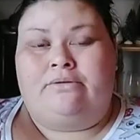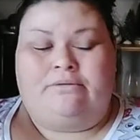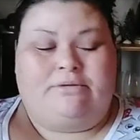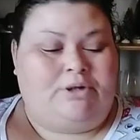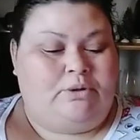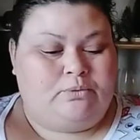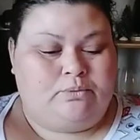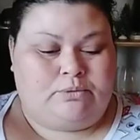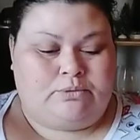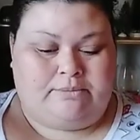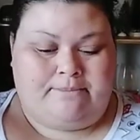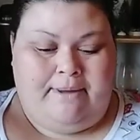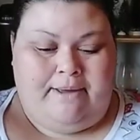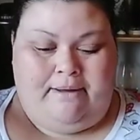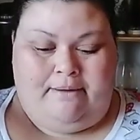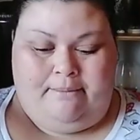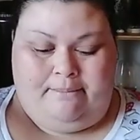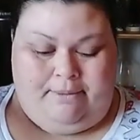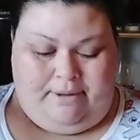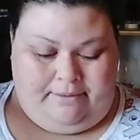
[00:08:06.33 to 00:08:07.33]
Don't
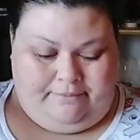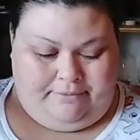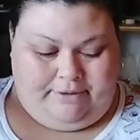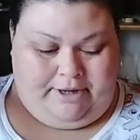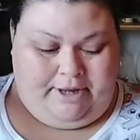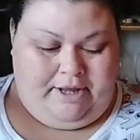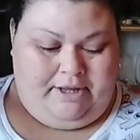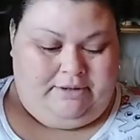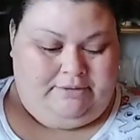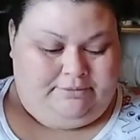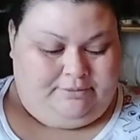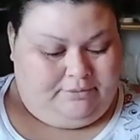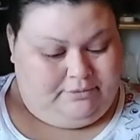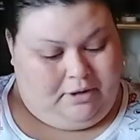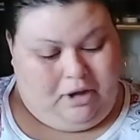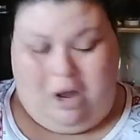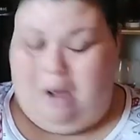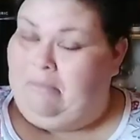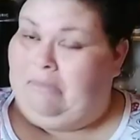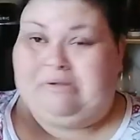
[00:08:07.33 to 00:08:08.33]
smell, but like
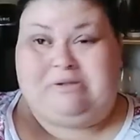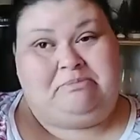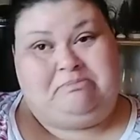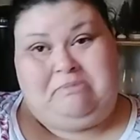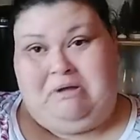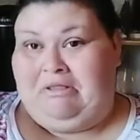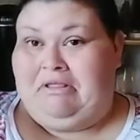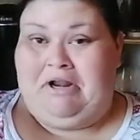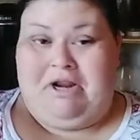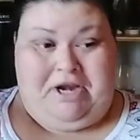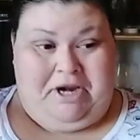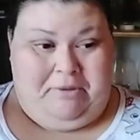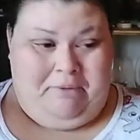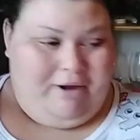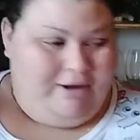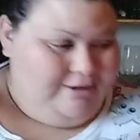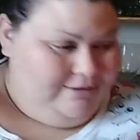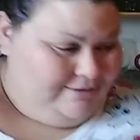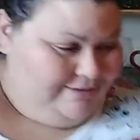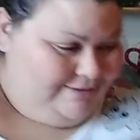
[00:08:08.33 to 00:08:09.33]
I'm gonna smell it anyway.